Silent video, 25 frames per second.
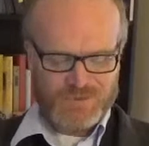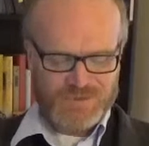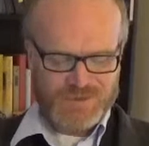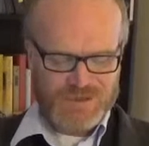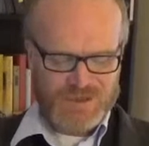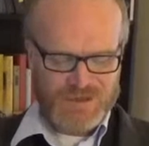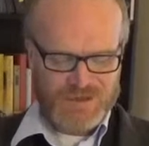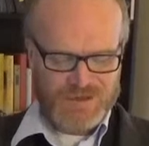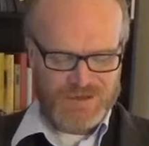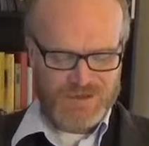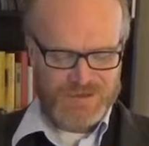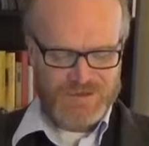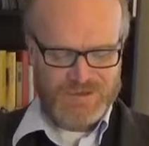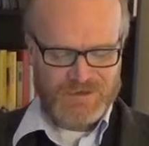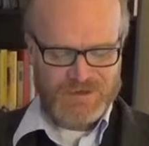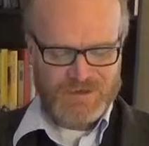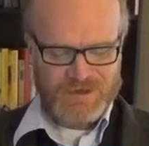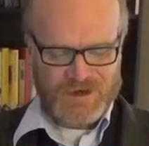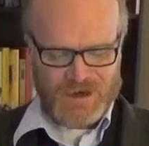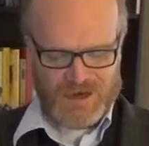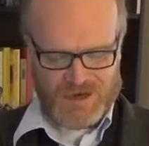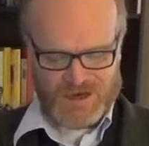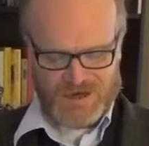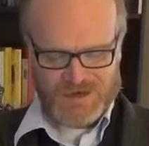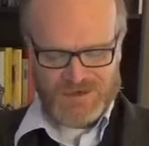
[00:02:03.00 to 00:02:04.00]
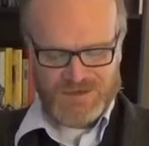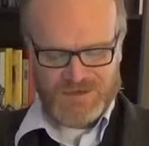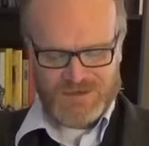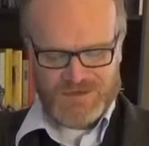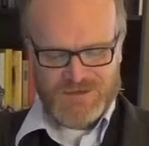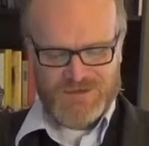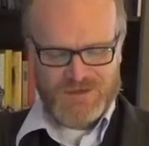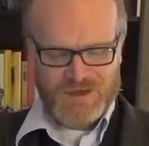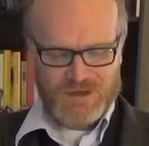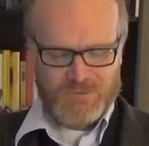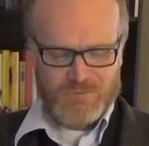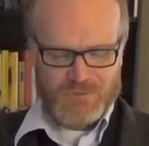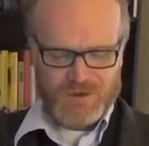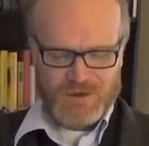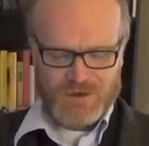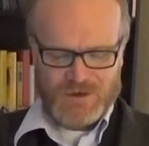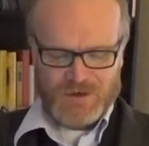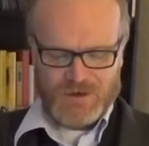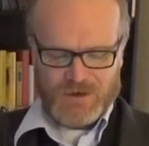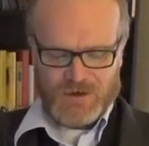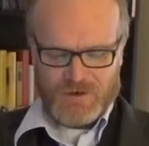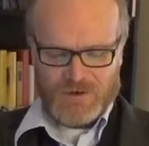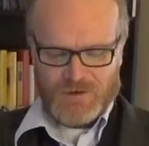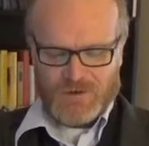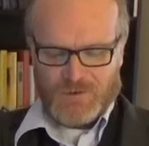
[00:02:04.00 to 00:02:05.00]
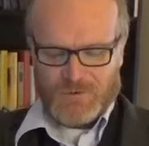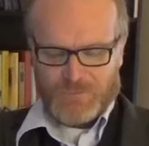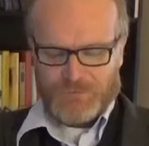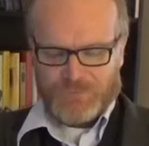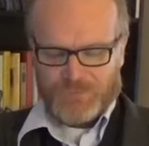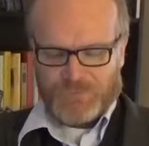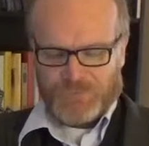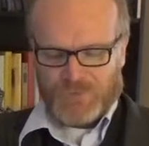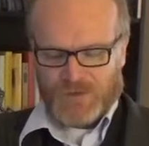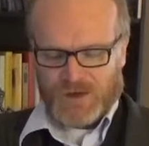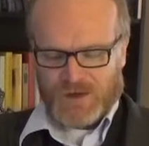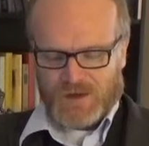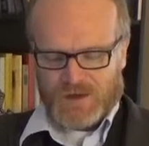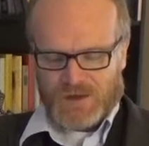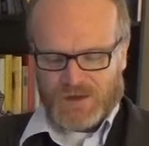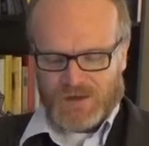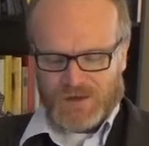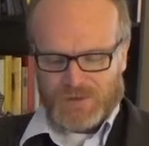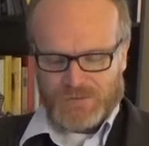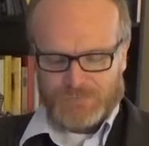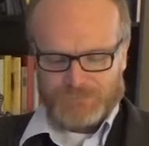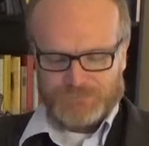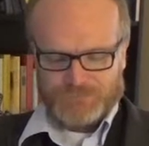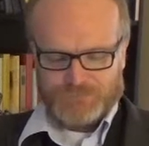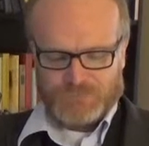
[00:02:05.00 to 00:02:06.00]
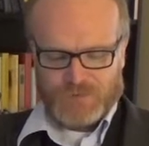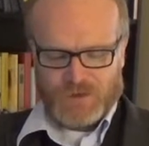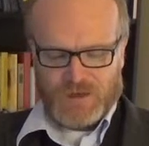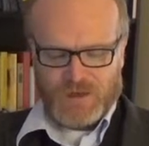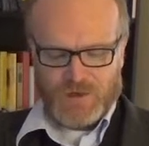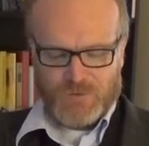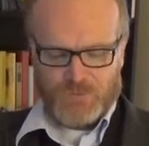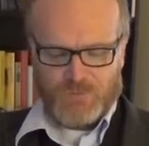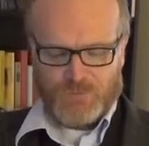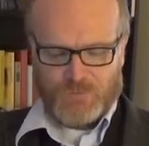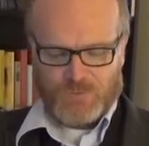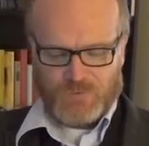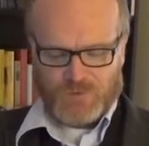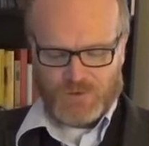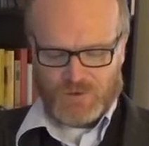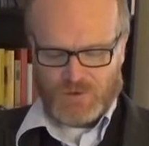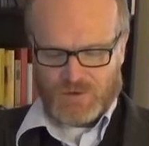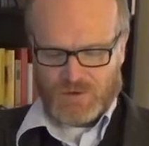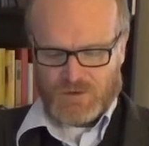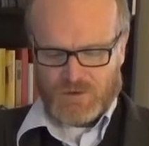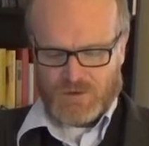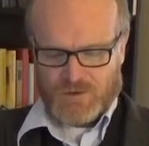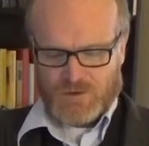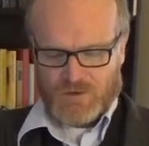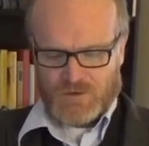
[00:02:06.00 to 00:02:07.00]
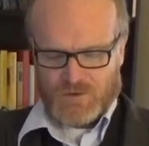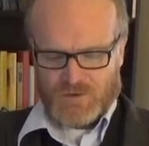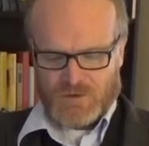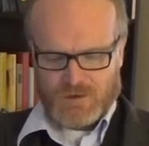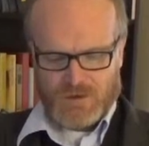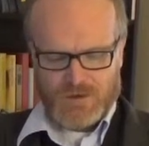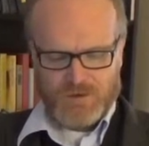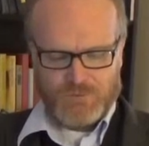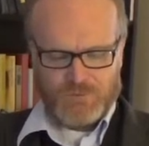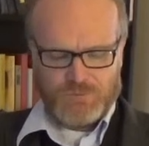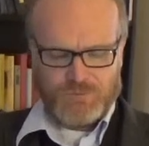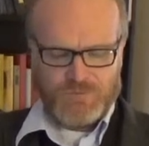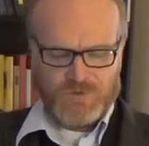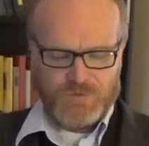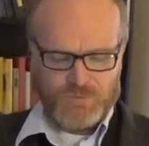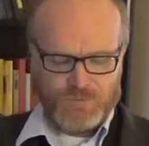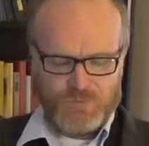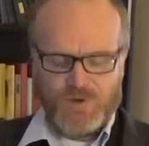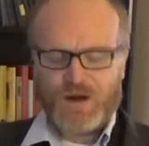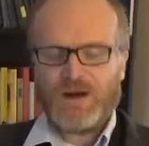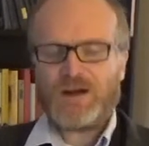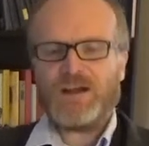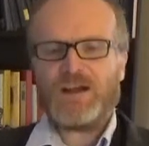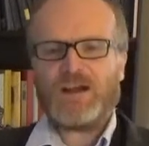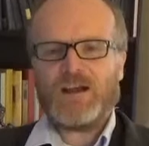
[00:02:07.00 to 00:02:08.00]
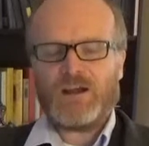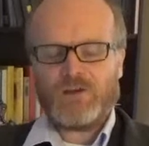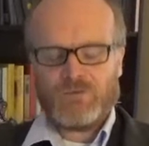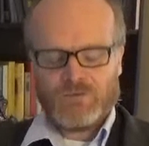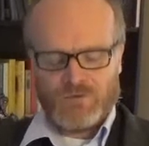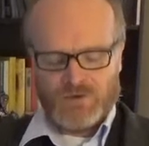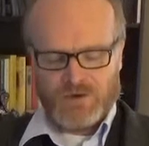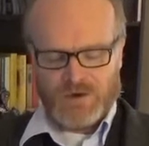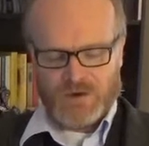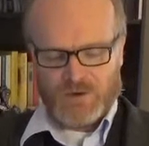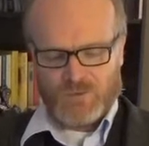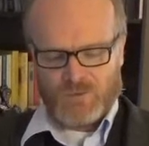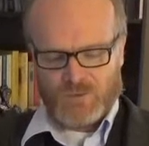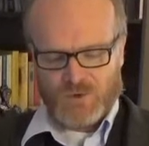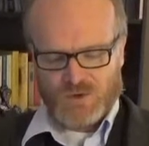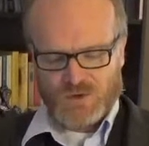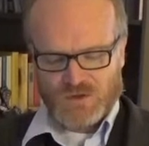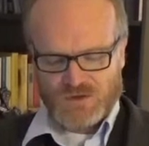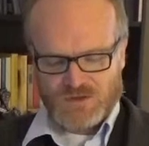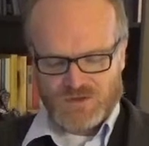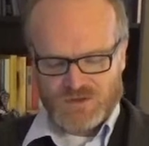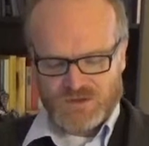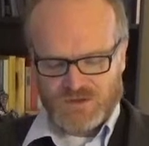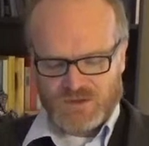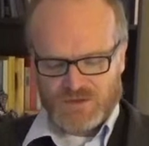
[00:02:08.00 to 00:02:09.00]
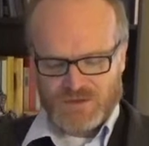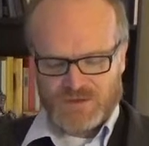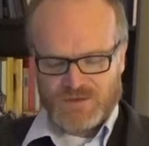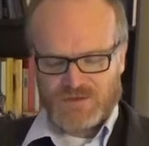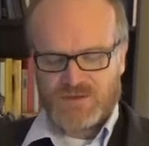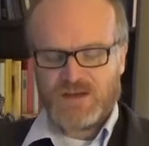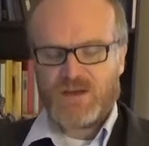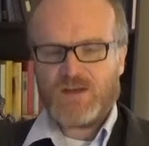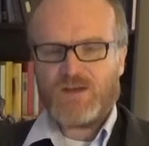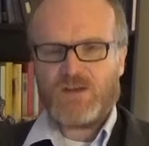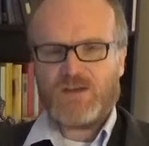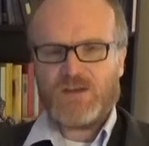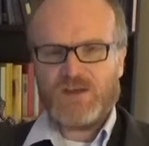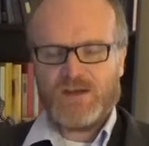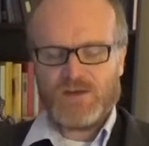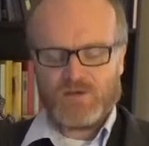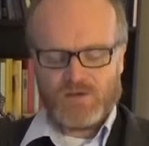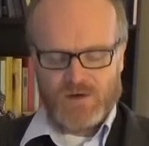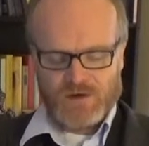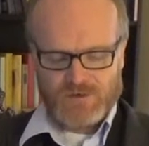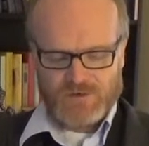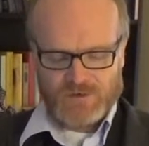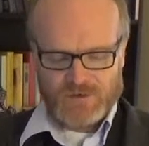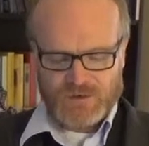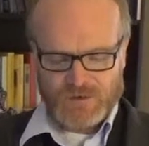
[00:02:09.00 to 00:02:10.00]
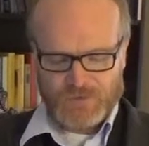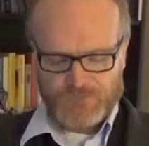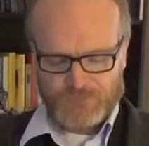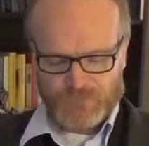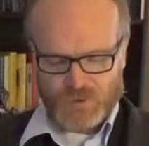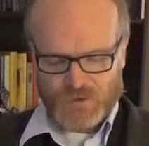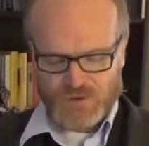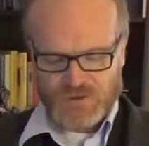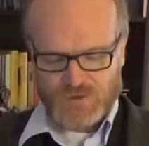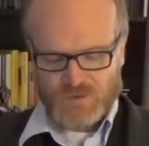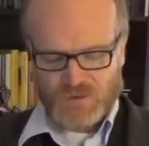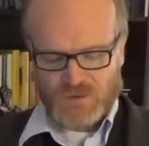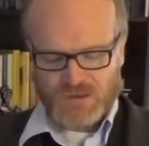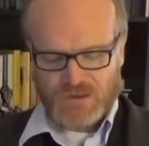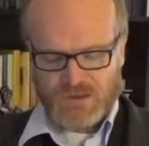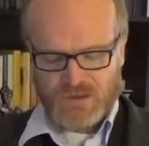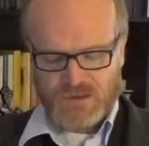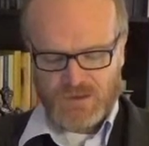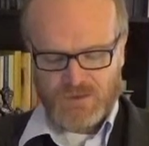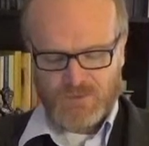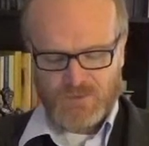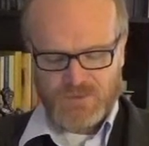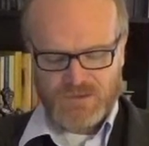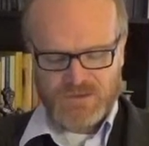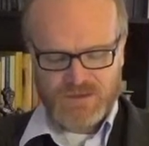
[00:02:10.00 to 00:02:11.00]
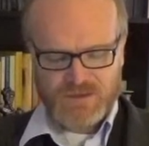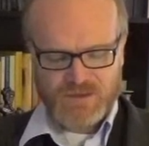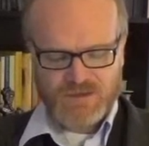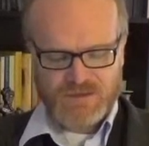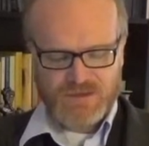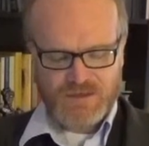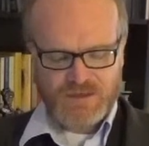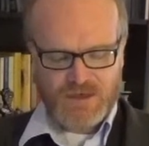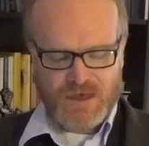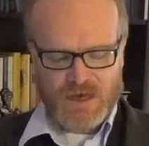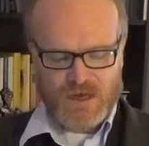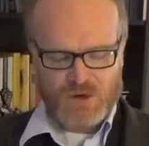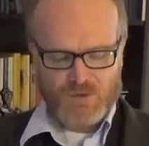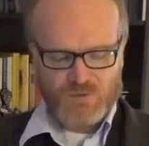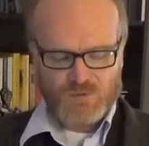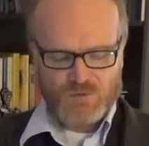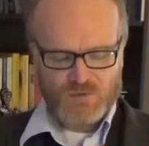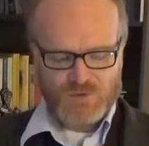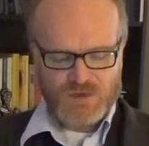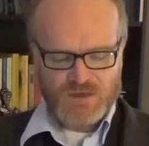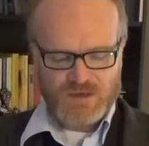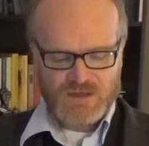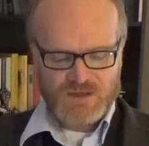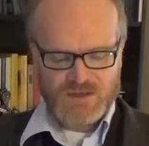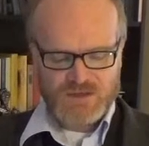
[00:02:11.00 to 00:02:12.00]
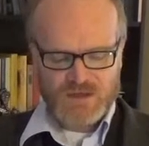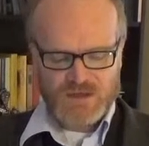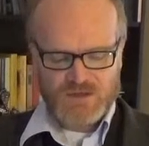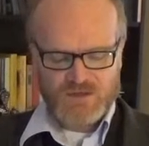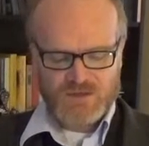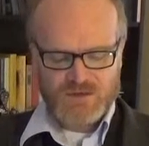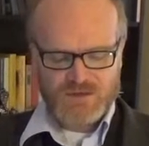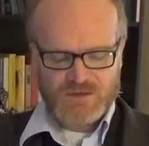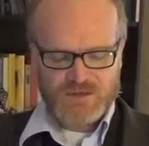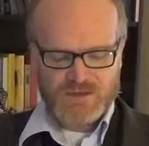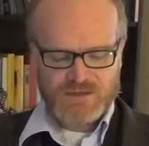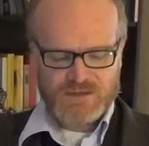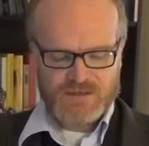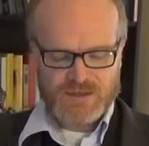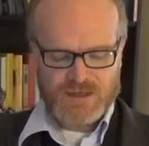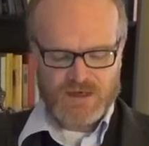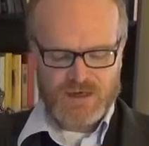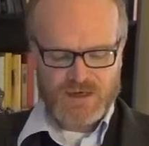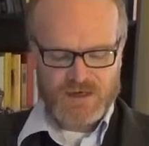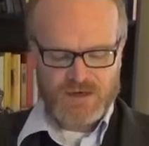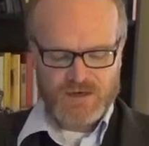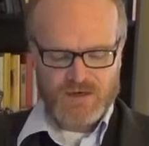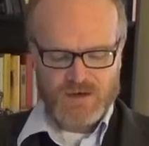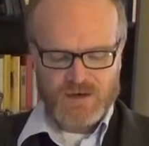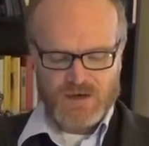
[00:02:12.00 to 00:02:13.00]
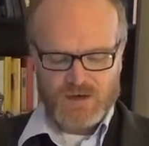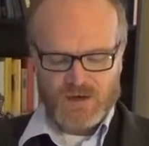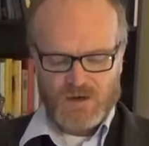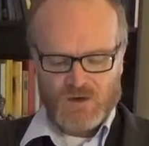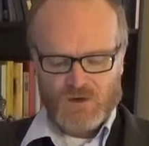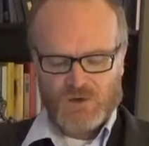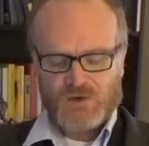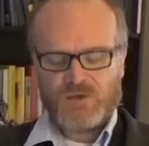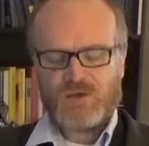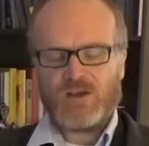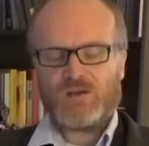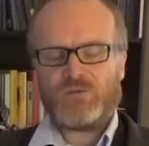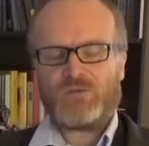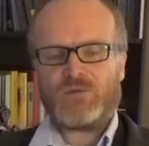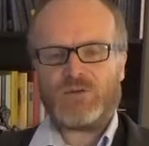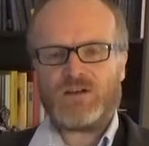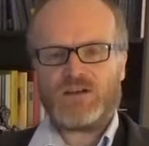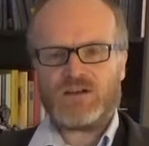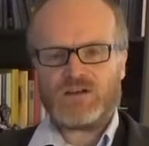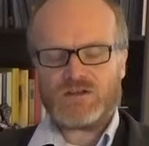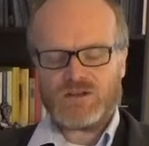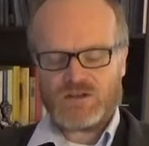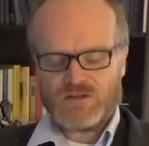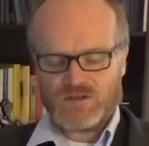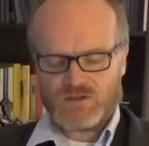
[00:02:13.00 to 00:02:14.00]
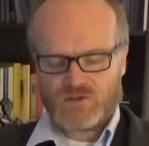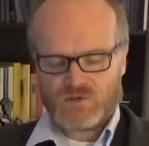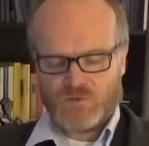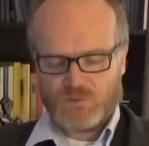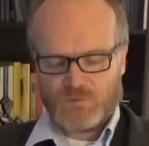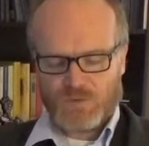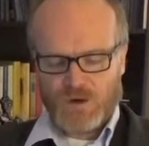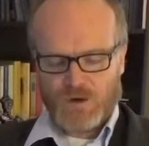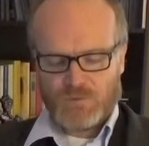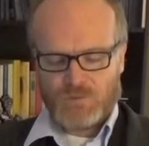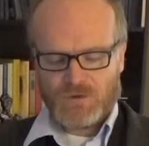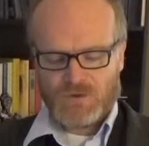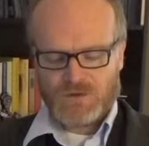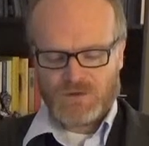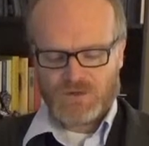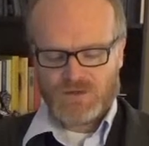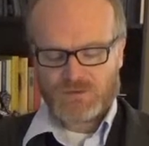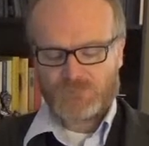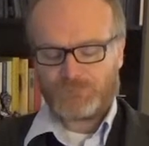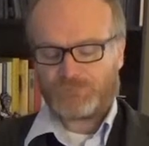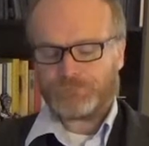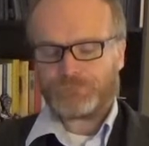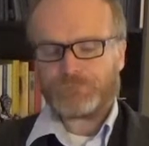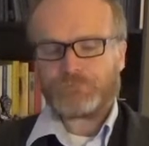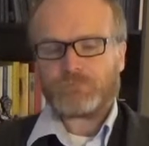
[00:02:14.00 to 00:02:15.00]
which Caitlin then asks, namely, if defining everyday words is theoretically impossible in linguistics, then how do dictionaries decide on definitions to publish?